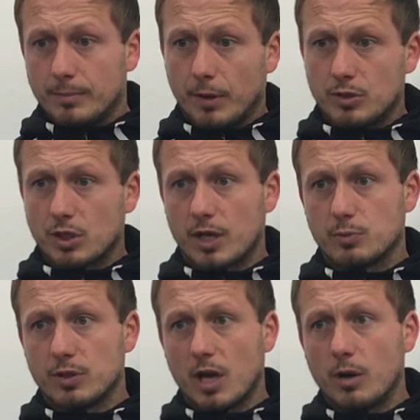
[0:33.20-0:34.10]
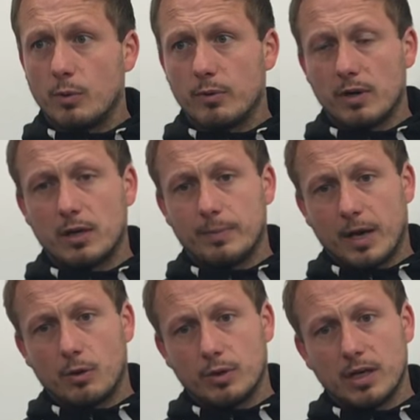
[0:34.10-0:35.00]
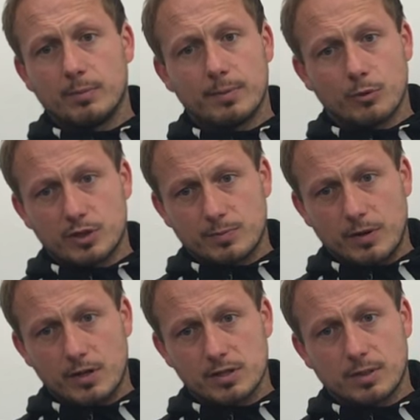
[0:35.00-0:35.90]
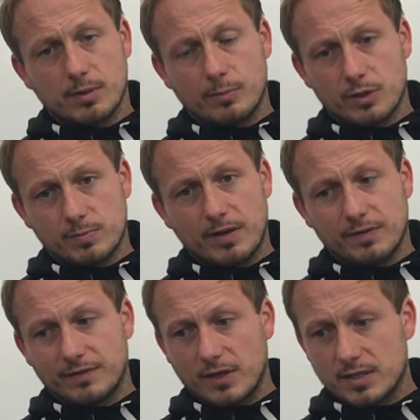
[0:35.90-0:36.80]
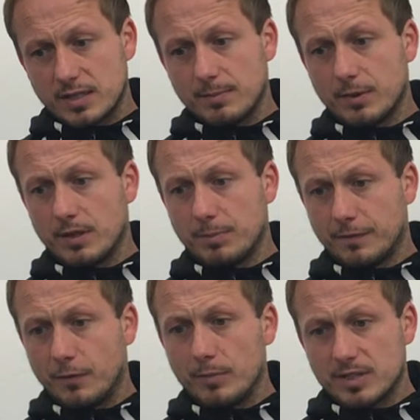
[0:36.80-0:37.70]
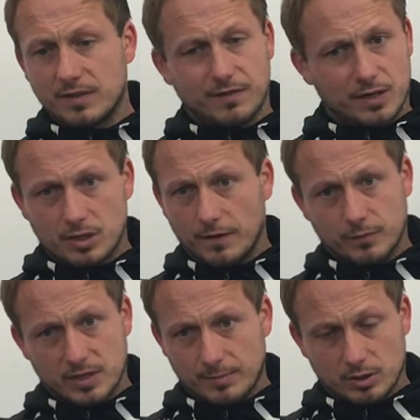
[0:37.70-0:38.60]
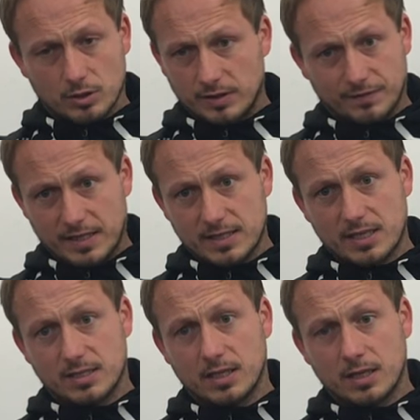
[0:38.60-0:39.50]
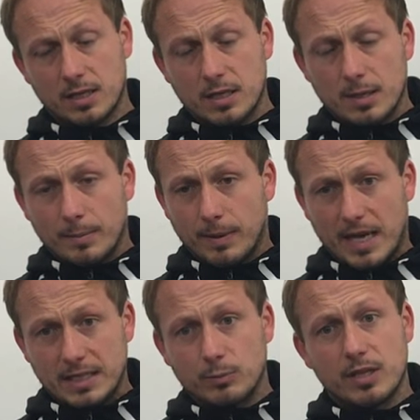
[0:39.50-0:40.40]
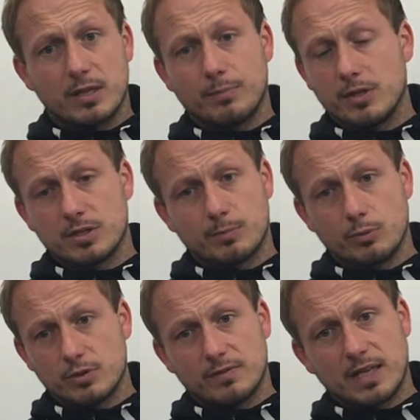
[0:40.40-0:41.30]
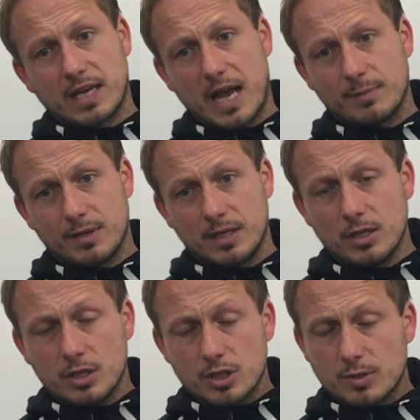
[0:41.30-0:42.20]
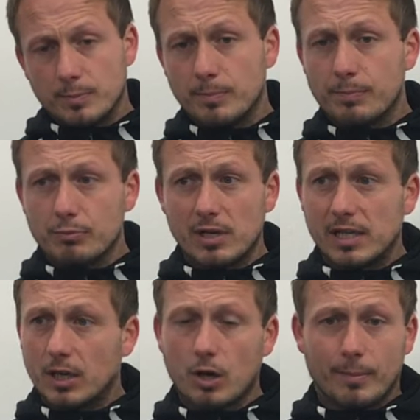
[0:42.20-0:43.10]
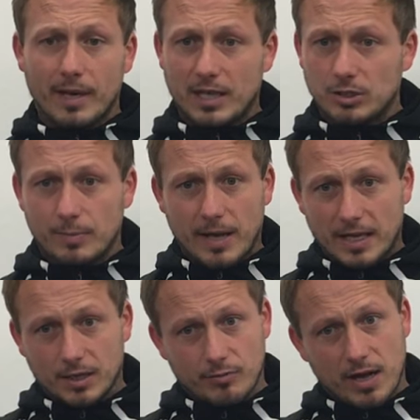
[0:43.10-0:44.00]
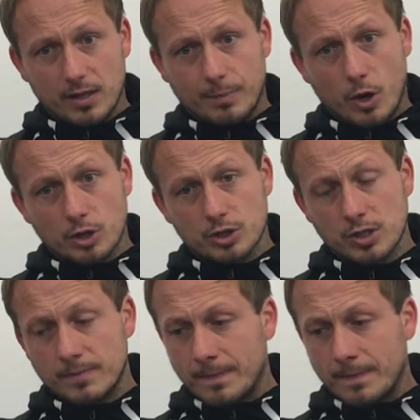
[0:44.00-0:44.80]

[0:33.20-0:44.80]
both sides were young. We were a little bit older, a little bit more experienced. Some of the boys played for the first team, but the performance in the first half was absolutely fantastic. Played within the principles of the academy. Some brilliant combination play around the box.